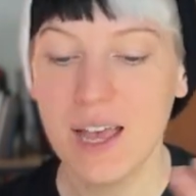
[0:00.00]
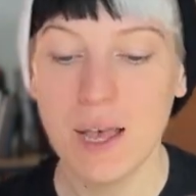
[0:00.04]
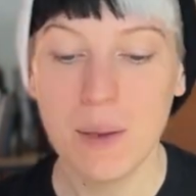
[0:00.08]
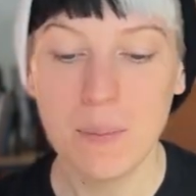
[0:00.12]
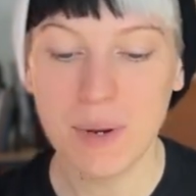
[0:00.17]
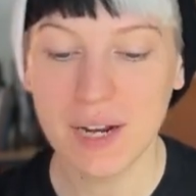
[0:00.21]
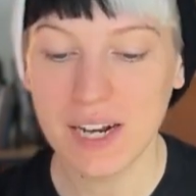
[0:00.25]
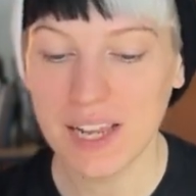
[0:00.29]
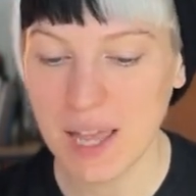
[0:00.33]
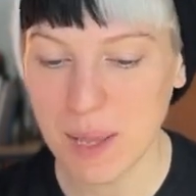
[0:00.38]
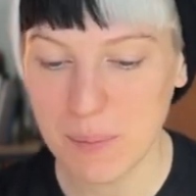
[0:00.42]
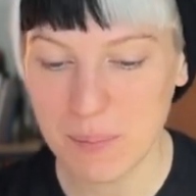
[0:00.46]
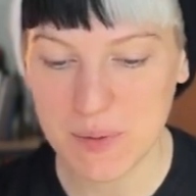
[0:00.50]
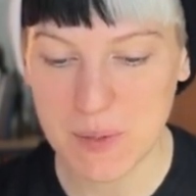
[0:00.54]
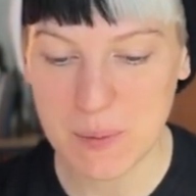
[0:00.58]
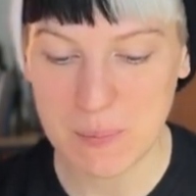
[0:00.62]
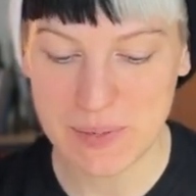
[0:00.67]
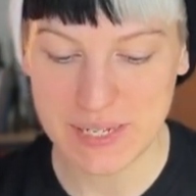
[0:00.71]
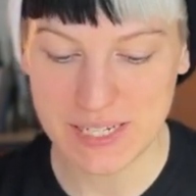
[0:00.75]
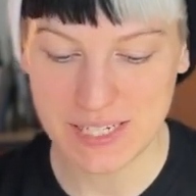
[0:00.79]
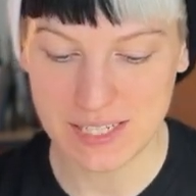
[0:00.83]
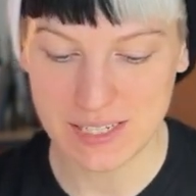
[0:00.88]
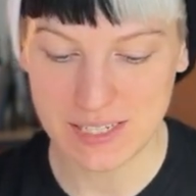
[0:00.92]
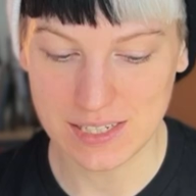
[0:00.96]
But a couple of
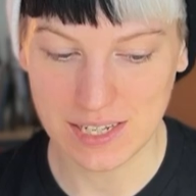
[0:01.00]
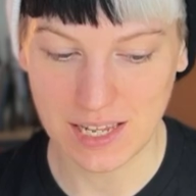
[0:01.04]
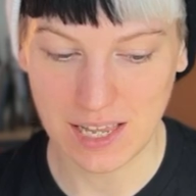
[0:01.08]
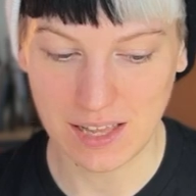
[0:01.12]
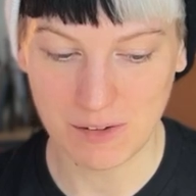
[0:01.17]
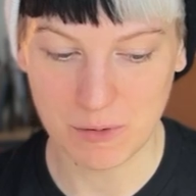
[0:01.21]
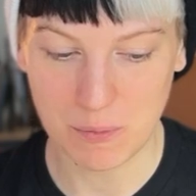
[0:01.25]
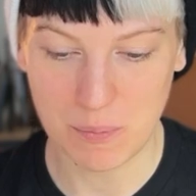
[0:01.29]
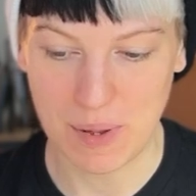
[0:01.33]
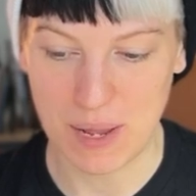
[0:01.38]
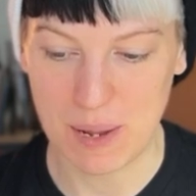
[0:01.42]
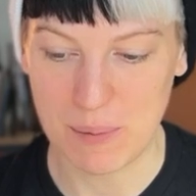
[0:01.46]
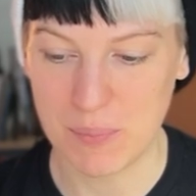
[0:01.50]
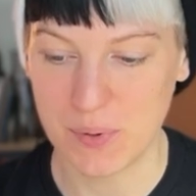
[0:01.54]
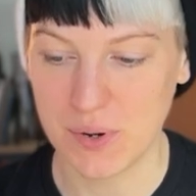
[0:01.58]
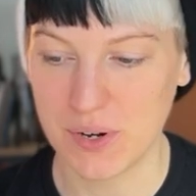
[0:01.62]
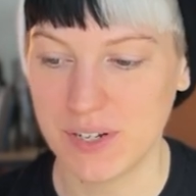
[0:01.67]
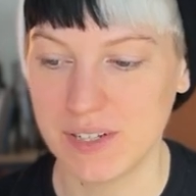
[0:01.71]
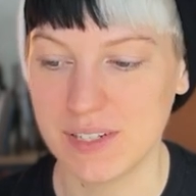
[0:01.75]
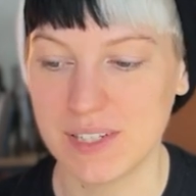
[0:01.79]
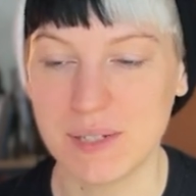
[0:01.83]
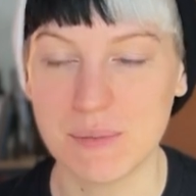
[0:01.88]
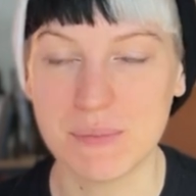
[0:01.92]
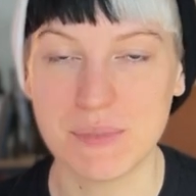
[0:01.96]
pieces of colored paper
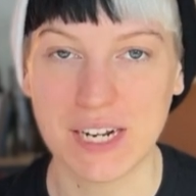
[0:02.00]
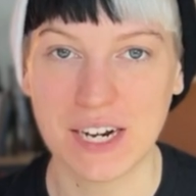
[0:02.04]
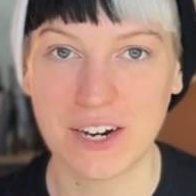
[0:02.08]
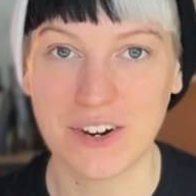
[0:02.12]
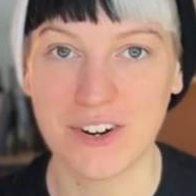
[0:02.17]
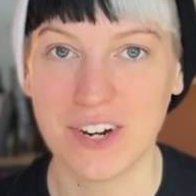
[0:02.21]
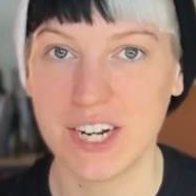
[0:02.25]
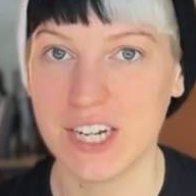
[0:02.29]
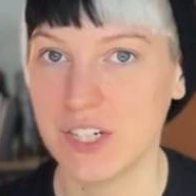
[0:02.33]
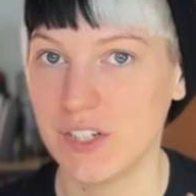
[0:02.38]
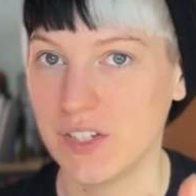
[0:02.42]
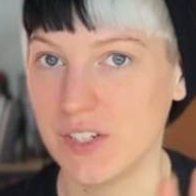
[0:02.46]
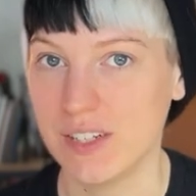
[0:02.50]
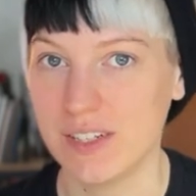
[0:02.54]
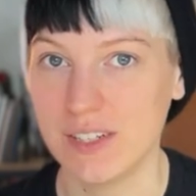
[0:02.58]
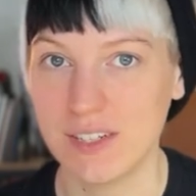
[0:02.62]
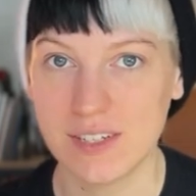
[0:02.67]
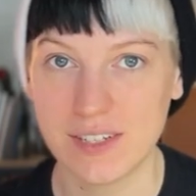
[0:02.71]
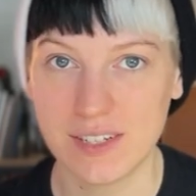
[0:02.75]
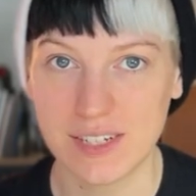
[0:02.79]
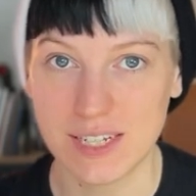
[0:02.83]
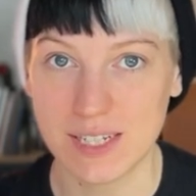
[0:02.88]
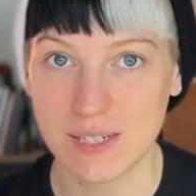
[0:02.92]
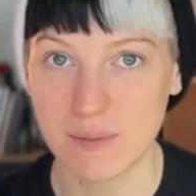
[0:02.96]
and some
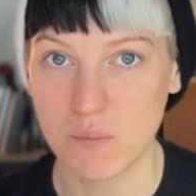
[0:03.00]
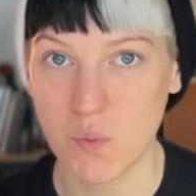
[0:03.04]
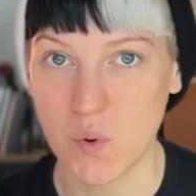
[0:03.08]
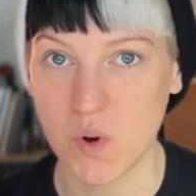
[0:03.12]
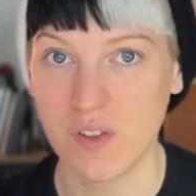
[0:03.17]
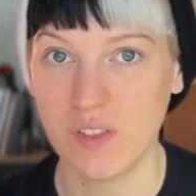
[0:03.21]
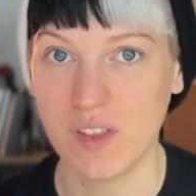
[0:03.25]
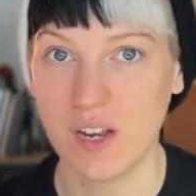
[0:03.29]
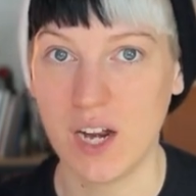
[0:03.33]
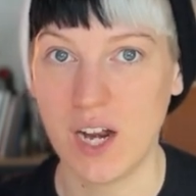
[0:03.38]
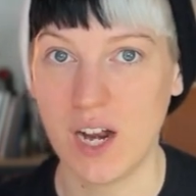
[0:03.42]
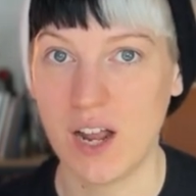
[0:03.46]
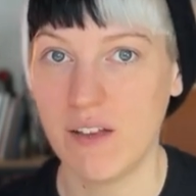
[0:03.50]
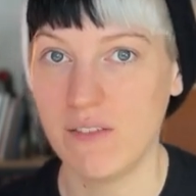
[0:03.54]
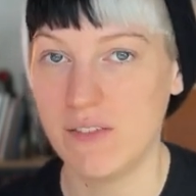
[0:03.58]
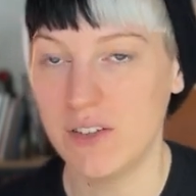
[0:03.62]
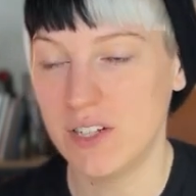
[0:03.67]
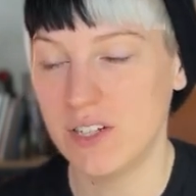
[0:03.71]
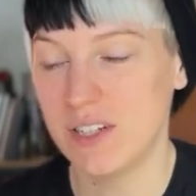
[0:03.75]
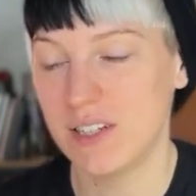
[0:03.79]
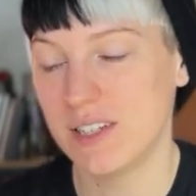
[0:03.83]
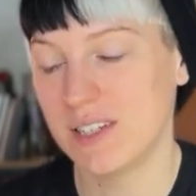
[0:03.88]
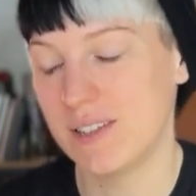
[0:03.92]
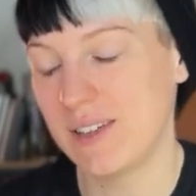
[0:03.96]
decorations is more than enough. It
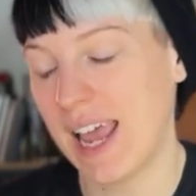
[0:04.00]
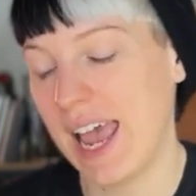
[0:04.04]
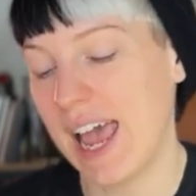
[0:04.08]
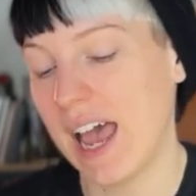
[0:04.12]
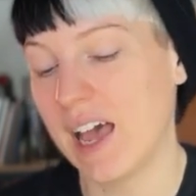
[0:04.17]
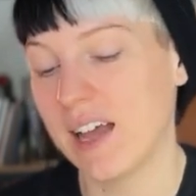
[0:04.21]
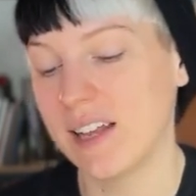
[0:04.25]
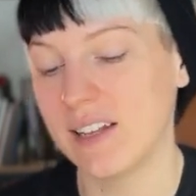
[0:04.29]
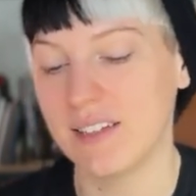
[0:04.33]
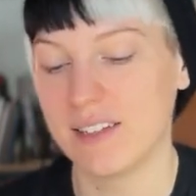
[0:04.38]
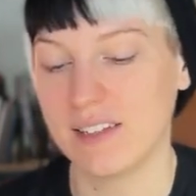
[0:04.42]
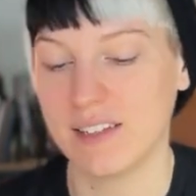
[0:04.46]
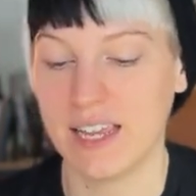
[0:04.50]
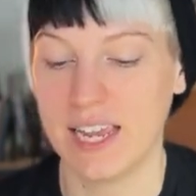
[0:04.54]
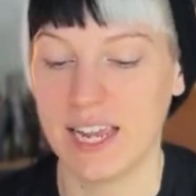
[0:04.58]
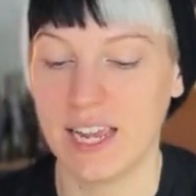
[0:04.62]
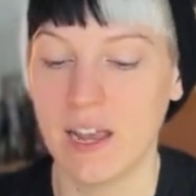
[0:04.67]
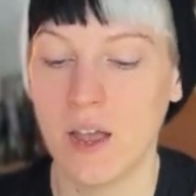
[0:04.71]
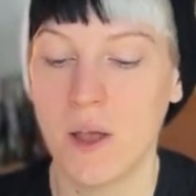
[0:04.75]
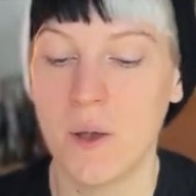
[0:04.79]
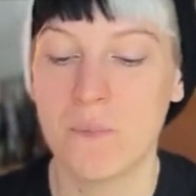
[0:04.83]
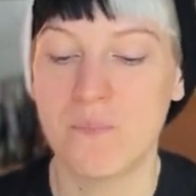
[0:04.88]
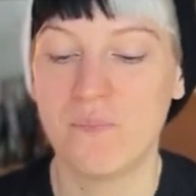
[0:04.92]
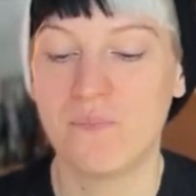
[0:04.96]
just adds like
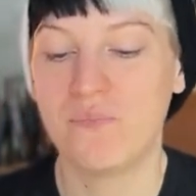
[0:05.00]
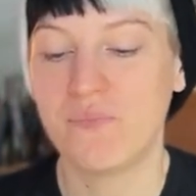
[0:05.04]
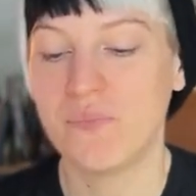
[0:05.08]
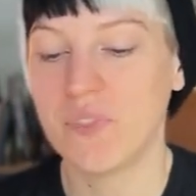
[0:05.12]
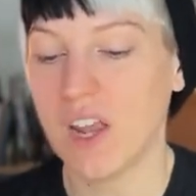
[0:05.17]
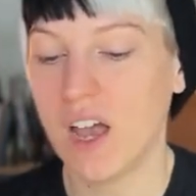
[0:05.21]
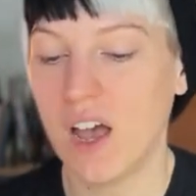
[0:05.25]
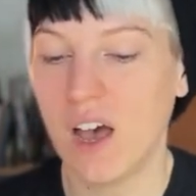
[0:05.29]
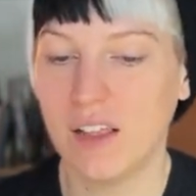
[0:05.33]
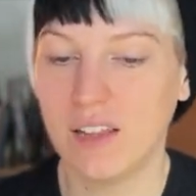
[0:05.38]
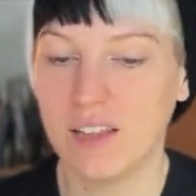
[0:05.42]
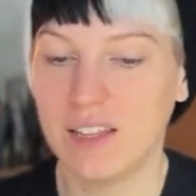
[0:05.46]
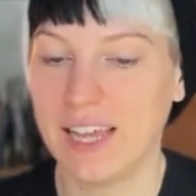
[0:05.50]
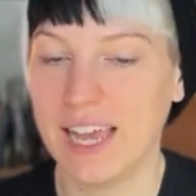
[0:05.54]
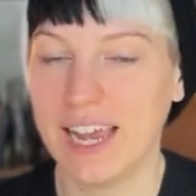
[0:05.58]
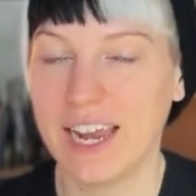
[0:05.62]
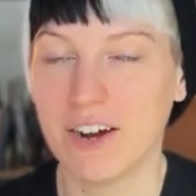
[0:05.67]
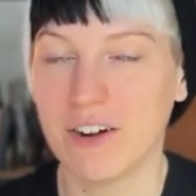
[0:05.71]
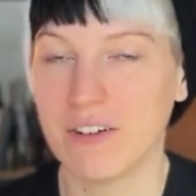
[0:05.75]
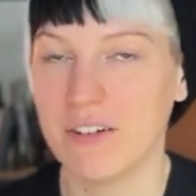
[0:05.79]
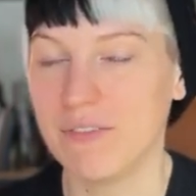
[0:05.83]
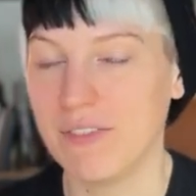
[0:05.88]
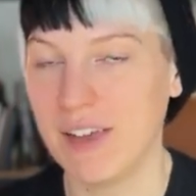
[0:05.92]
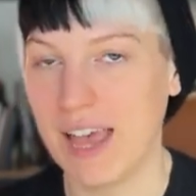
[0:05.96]
a
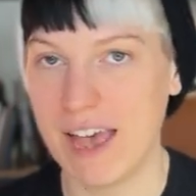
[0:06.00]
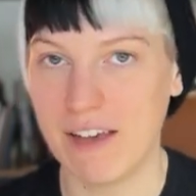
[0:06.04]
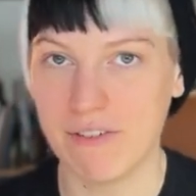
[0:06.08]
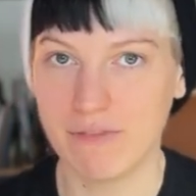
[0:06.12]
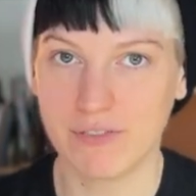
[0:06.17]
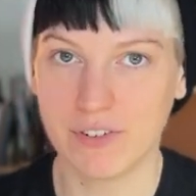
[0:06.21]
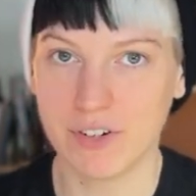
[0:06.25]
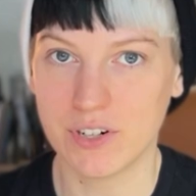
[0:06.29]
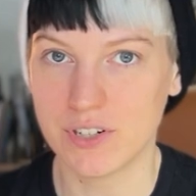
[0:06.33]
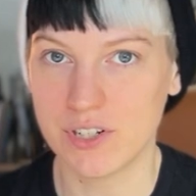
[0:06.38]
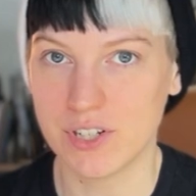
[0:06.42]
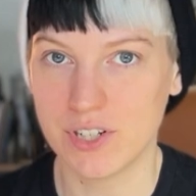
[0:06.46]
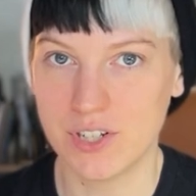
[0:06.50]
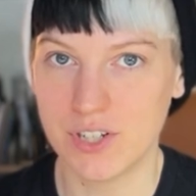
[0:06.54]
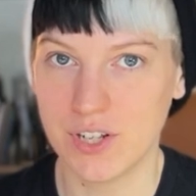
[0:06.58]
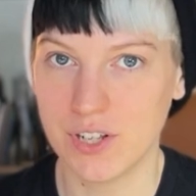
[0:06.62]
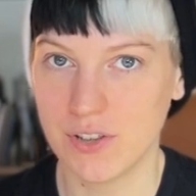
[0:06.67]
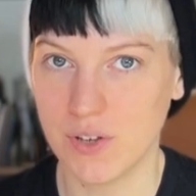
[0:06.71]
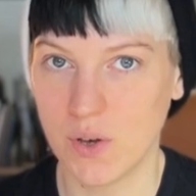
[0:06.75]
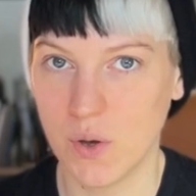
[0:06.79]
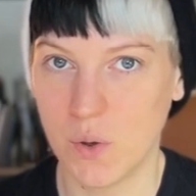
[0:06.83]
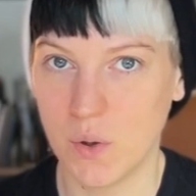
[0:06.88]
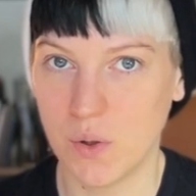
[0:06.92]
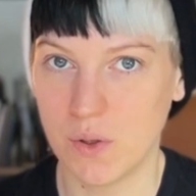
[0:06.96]
layer of effort to
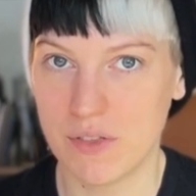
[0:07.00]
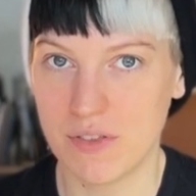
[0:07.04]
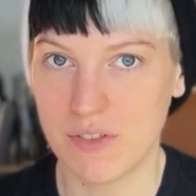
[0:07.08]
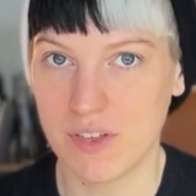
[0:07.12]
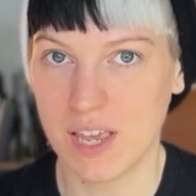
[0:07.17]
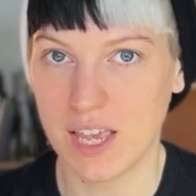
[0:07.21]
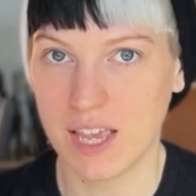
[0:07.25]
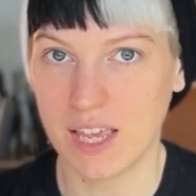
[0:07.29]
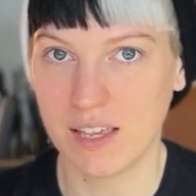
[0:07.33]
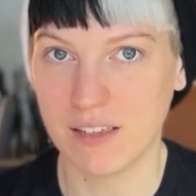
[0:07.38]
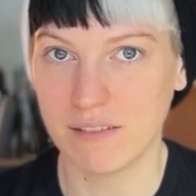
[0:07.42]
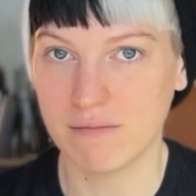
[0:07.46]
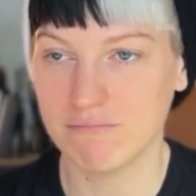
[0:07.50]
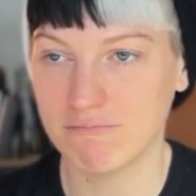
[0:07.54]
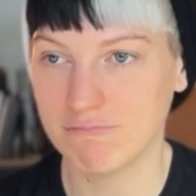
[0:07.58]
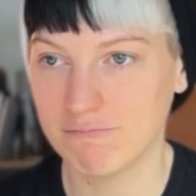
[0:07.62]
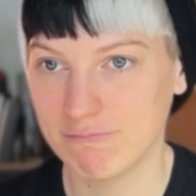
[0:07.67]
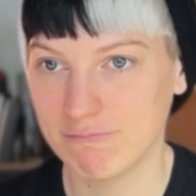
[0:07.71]
the whole thing.